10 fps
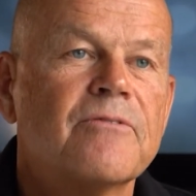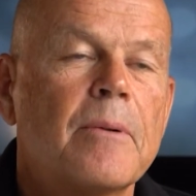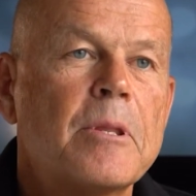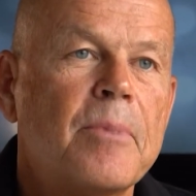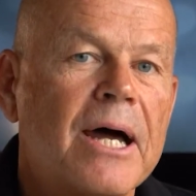
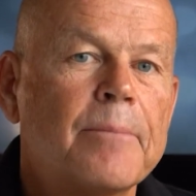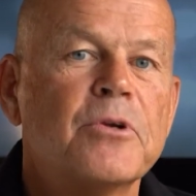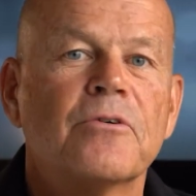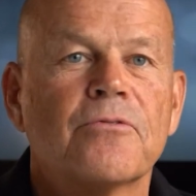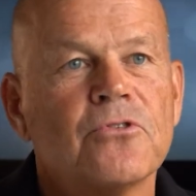from the bottom of
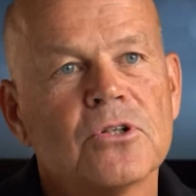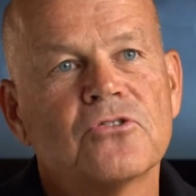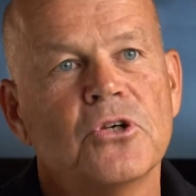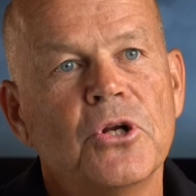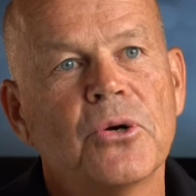your foot
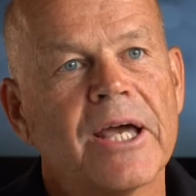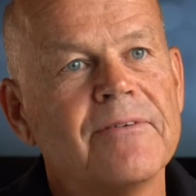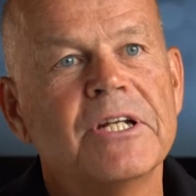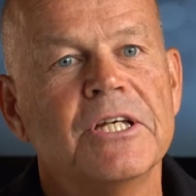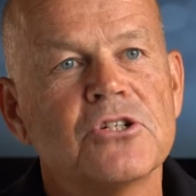so you don't have any